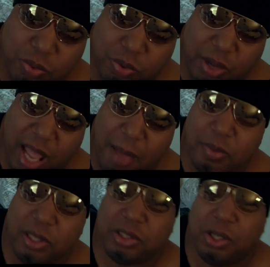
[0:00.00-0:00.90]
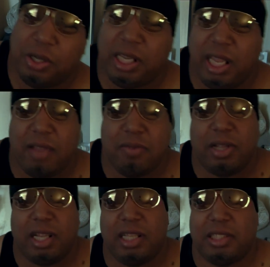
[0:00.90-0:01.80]
what happened was Turkey
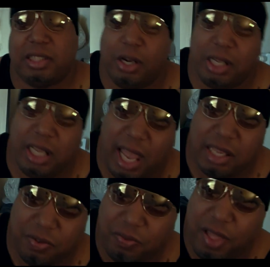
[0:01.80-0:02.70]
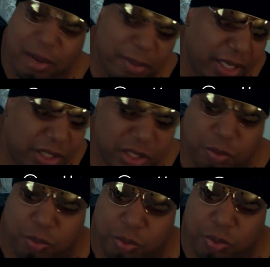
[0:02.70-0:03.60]
had the flight. I mean,
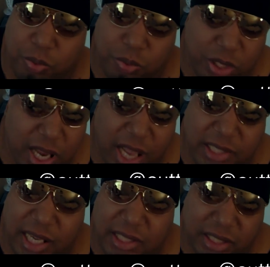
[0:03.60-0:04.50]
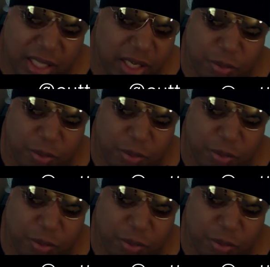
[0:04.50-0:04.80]
the United States,